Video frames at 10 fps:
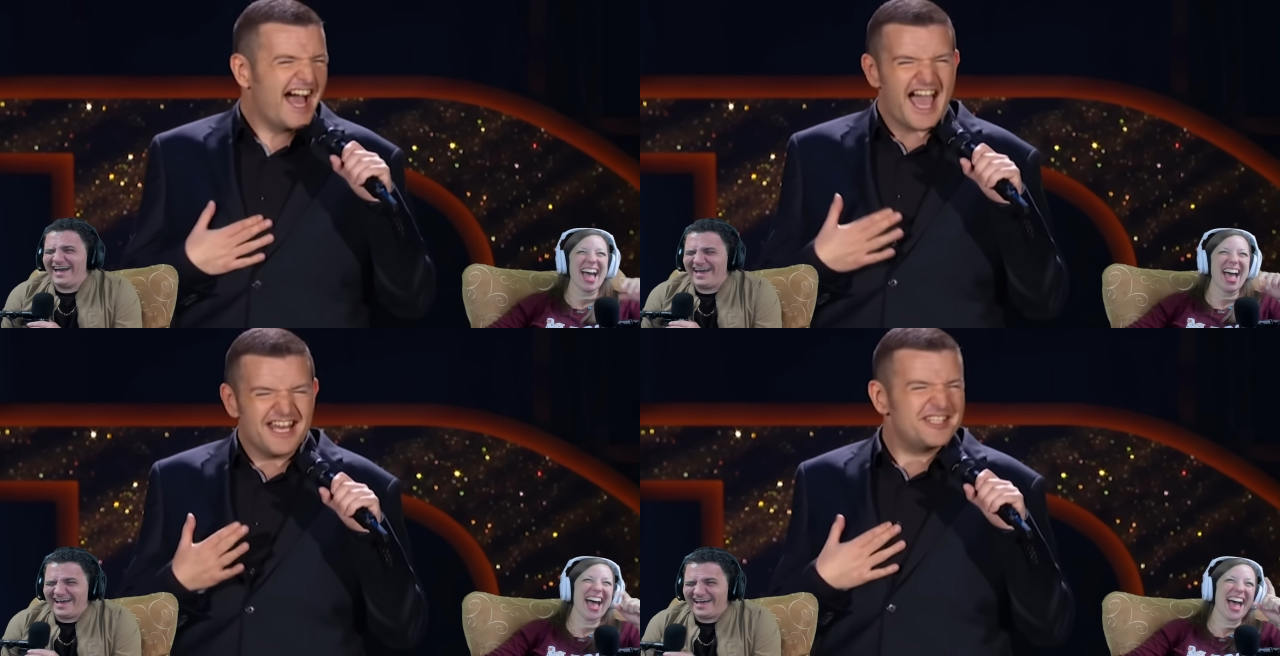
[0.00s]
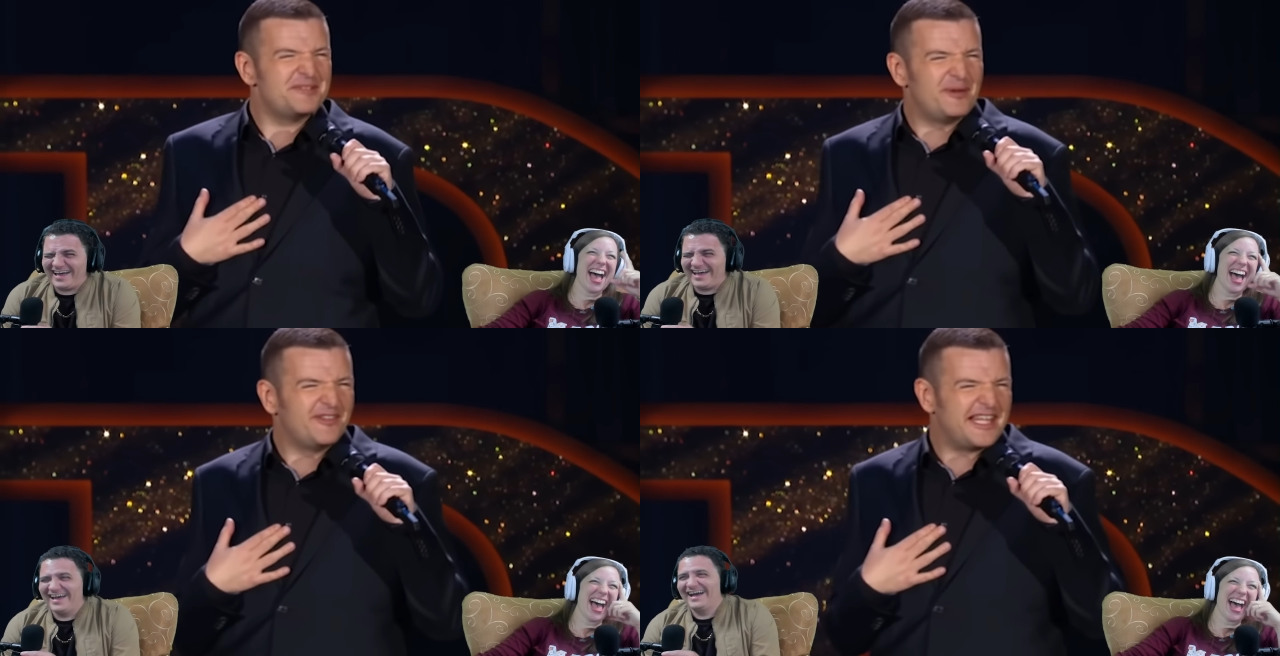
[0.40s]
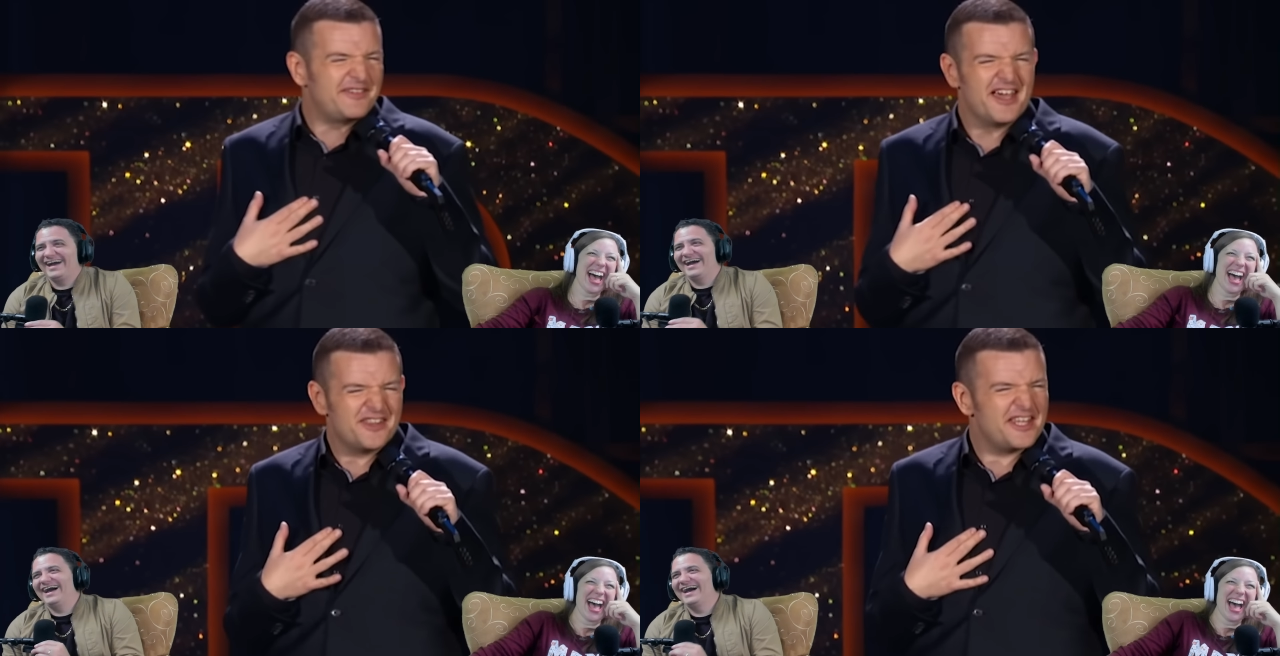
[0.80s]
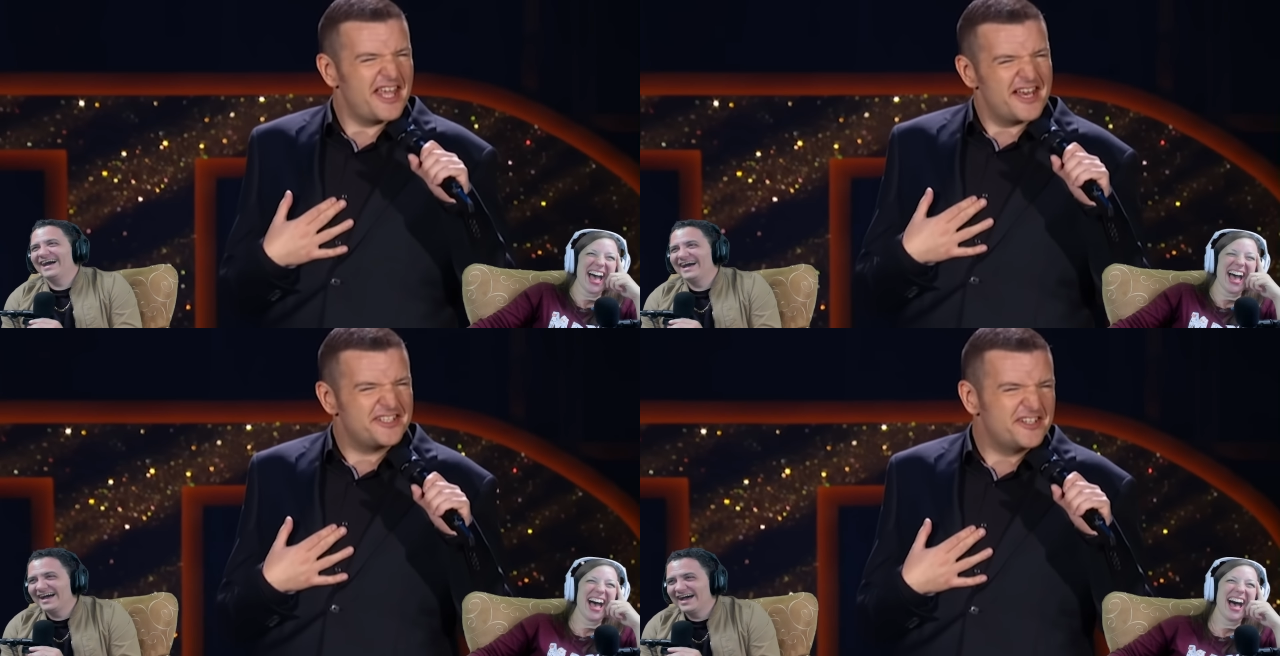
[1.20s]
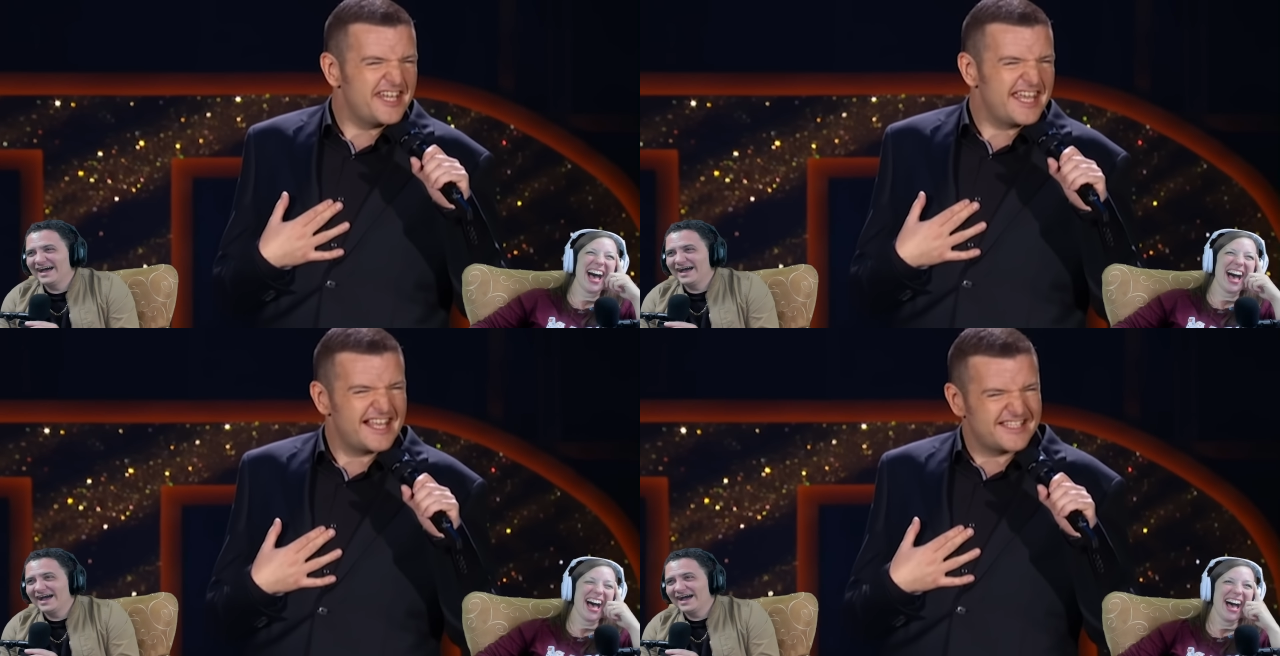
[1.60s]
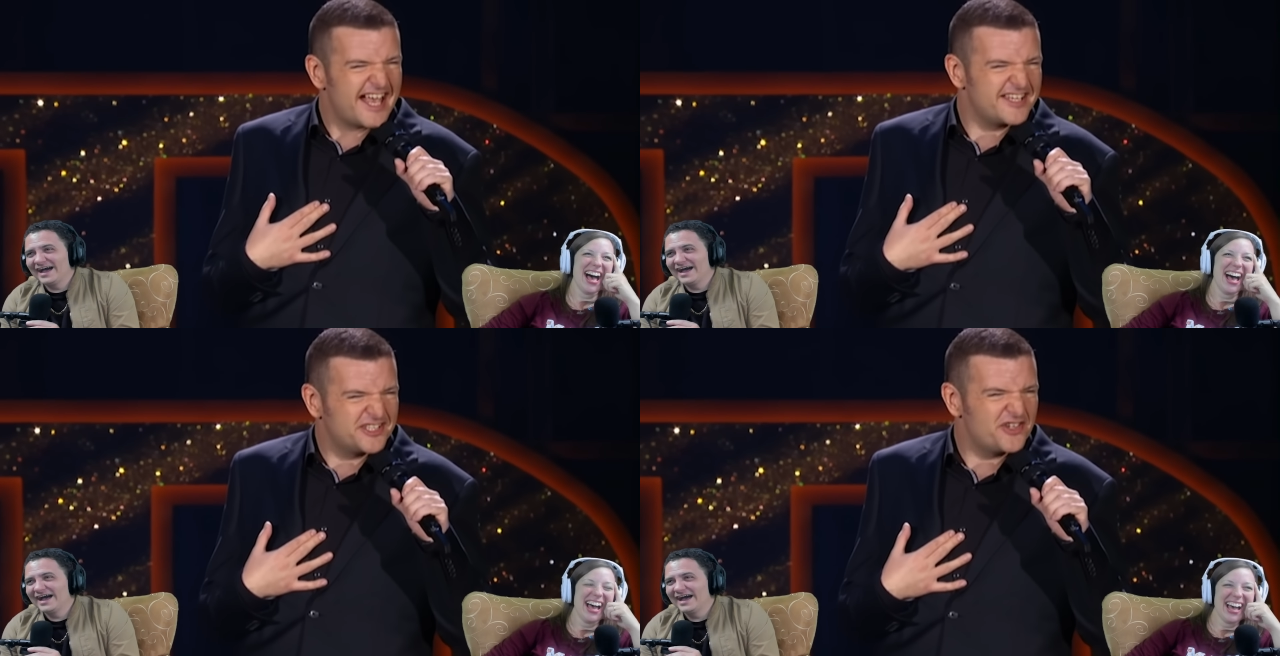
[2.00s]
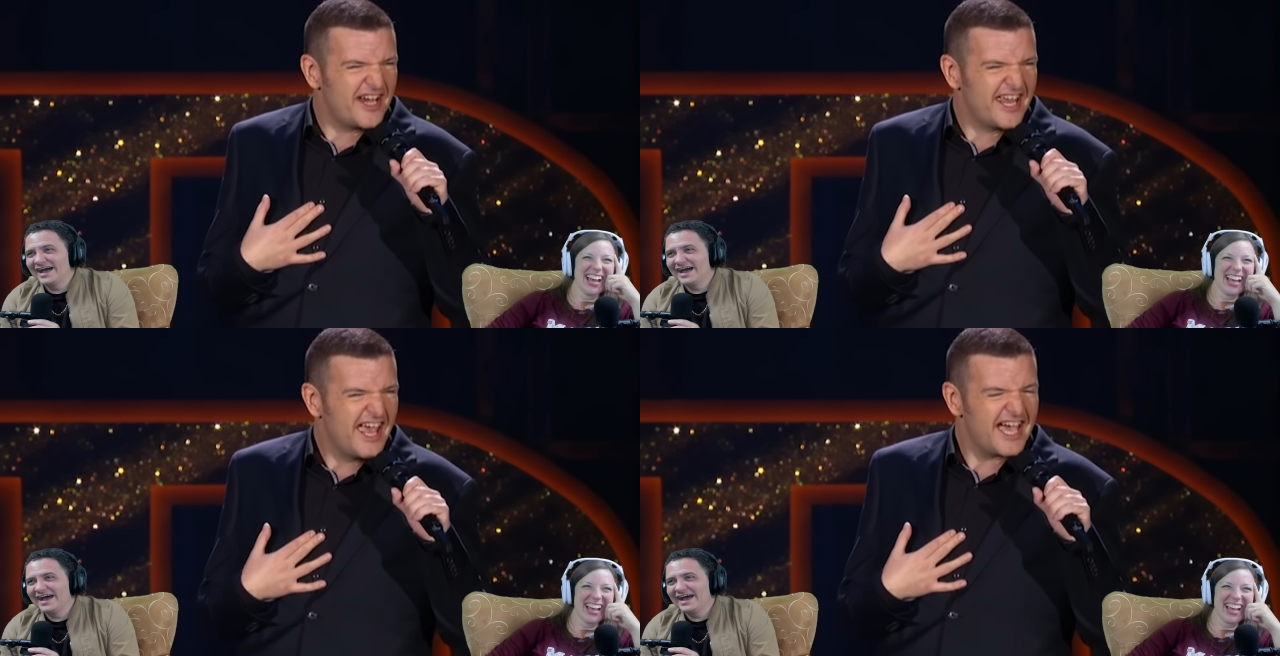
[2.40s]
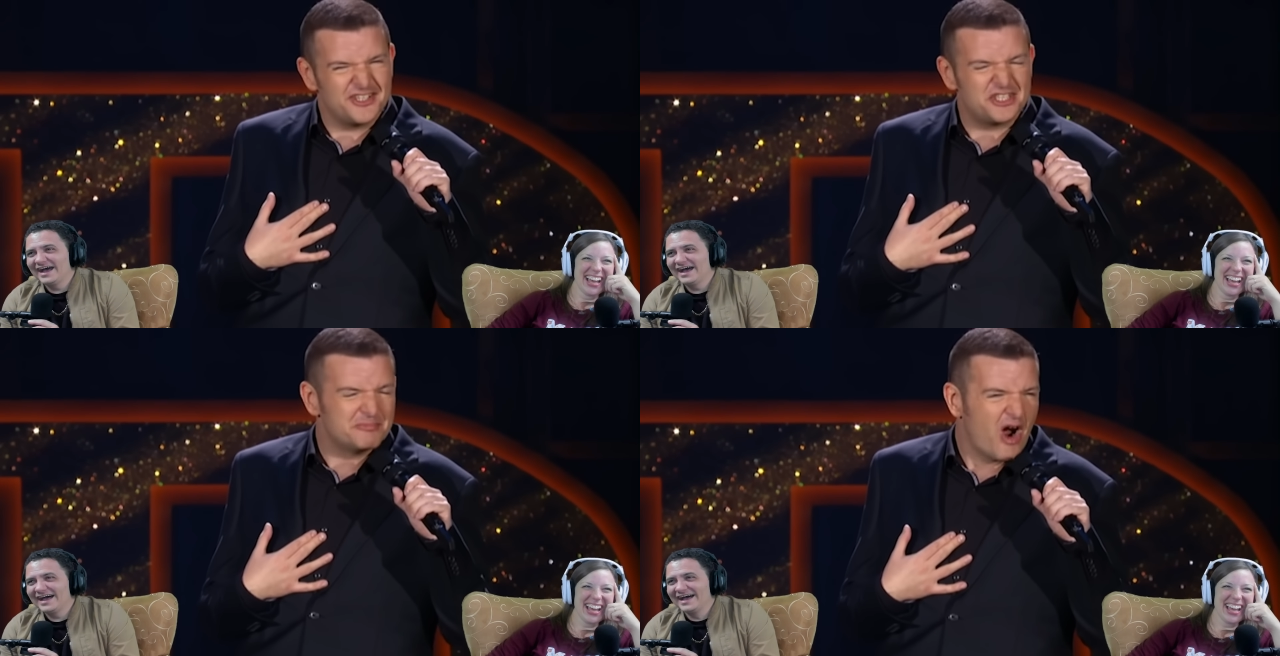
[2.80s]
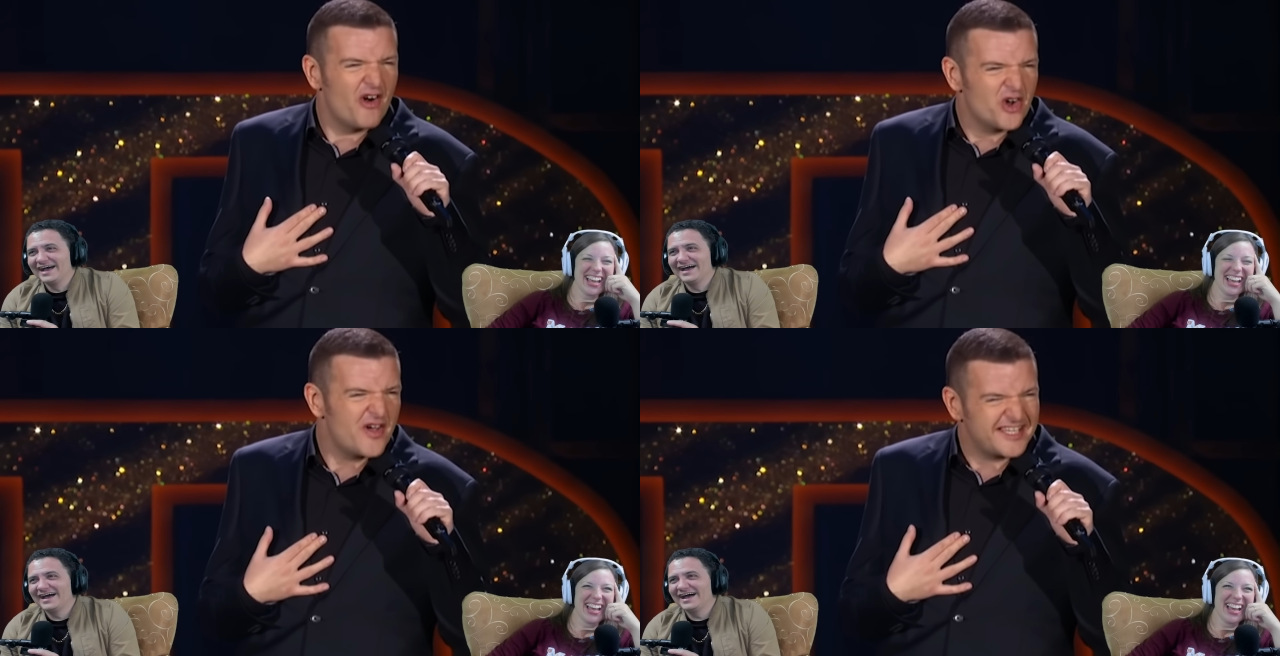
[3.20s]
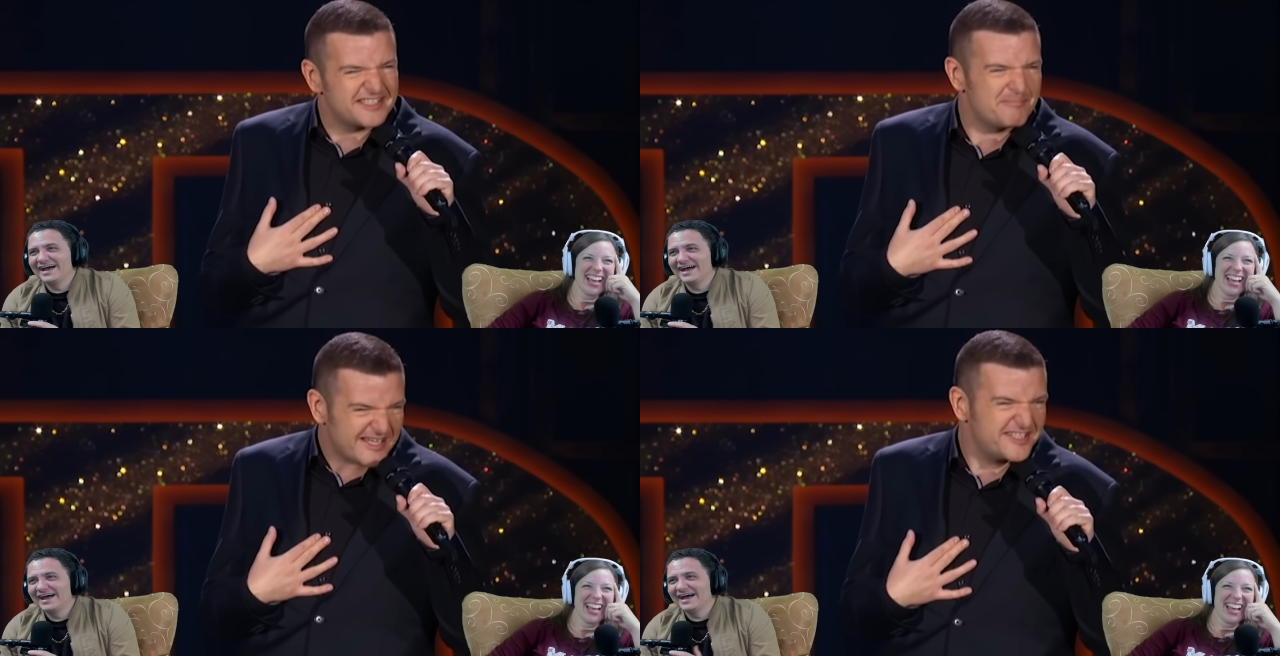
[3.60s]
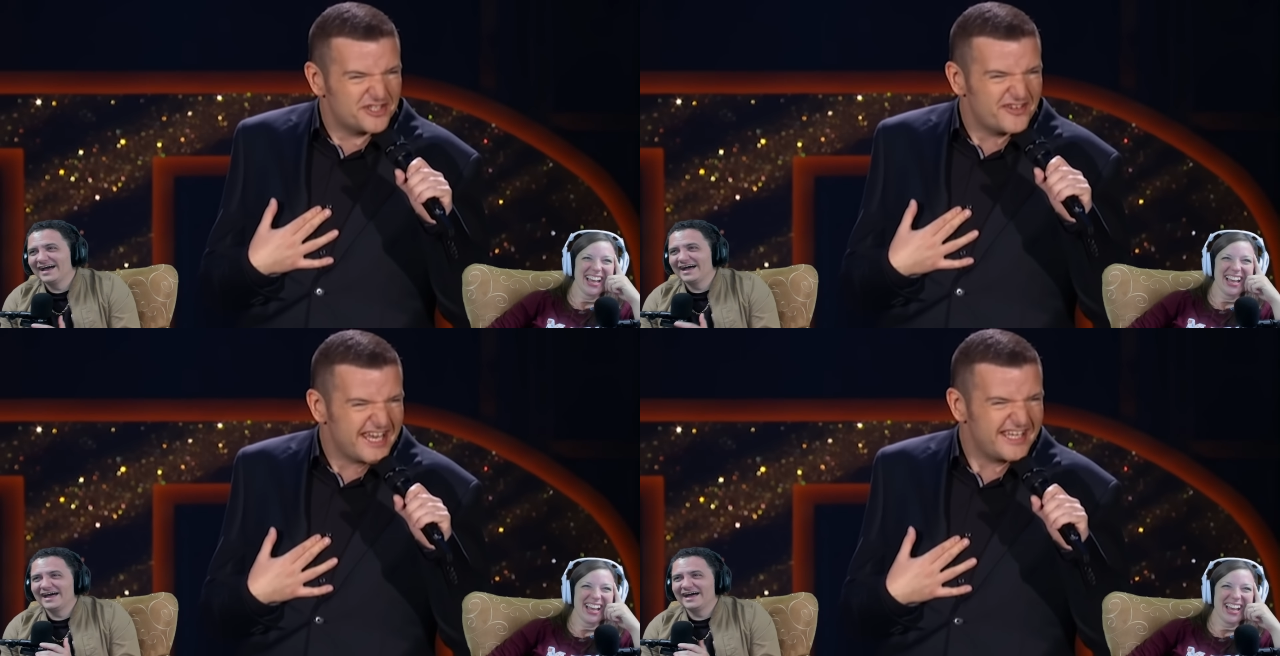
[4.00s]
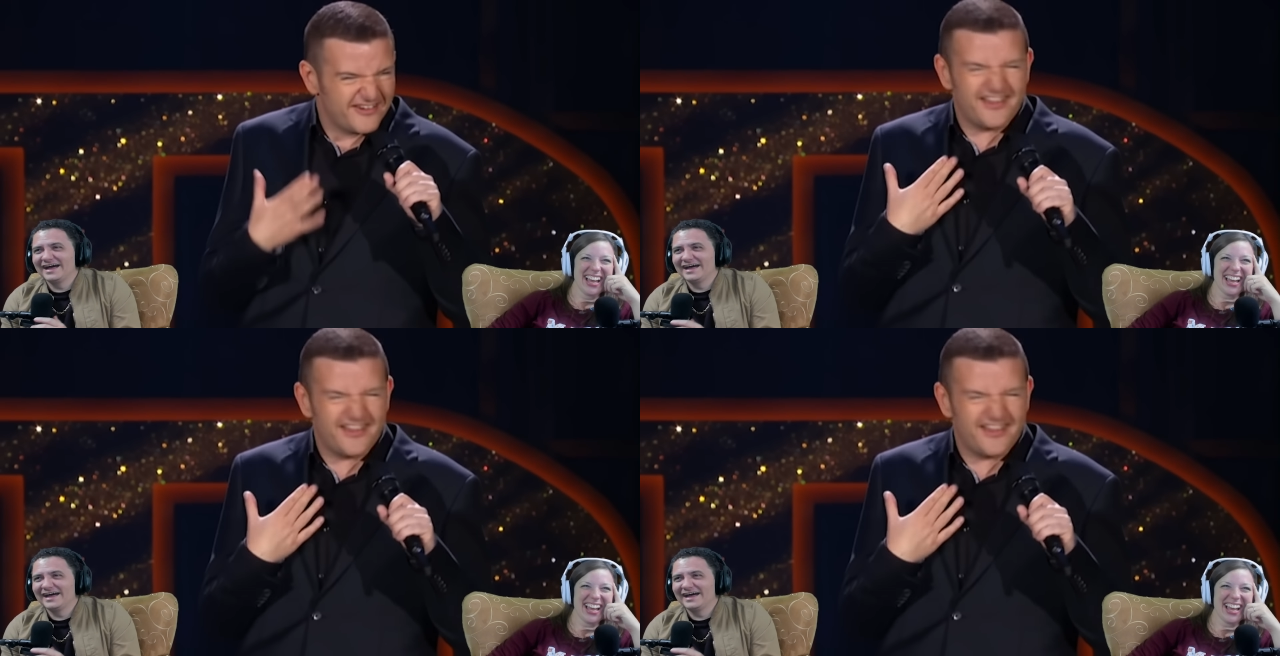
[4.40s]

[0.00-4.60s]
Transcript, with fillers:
Speaker 1: I just believe that yesterday is history and tomorrow is a mystery. You know.